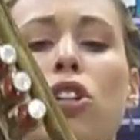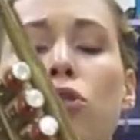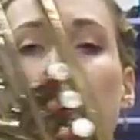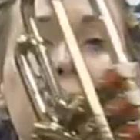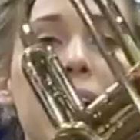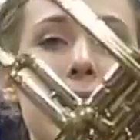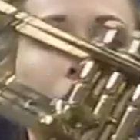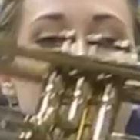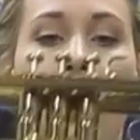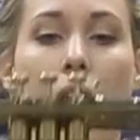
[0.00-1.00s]
trumpet has
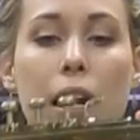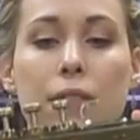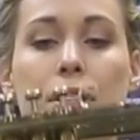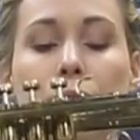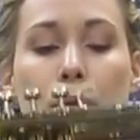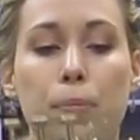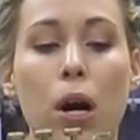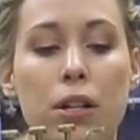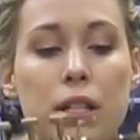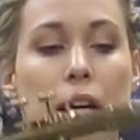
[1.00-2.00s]
a lot of different
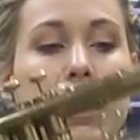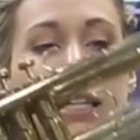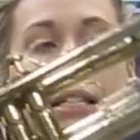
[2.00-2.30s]
parts on it.